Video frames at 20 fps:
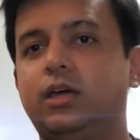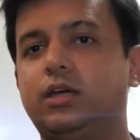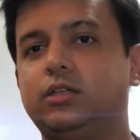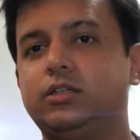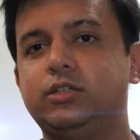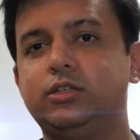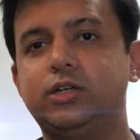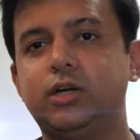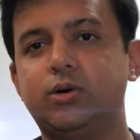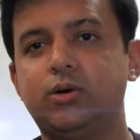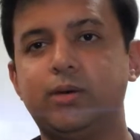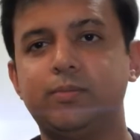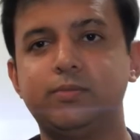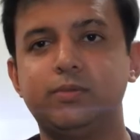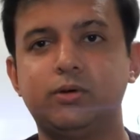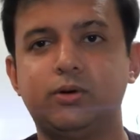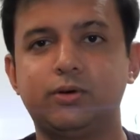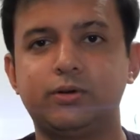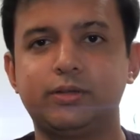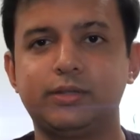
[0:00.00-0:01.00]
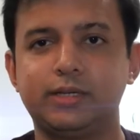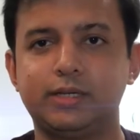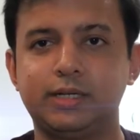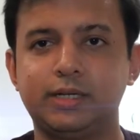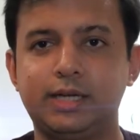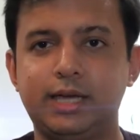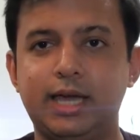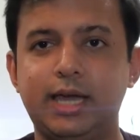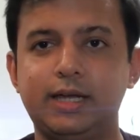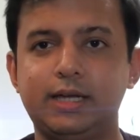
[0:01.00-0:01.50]
You go up north in
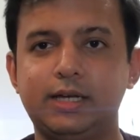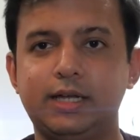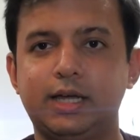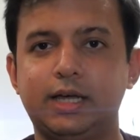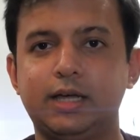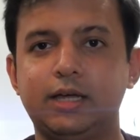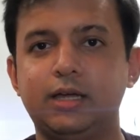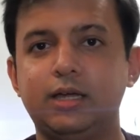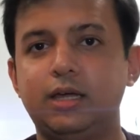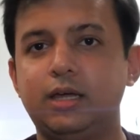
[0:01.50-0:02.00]
Canada,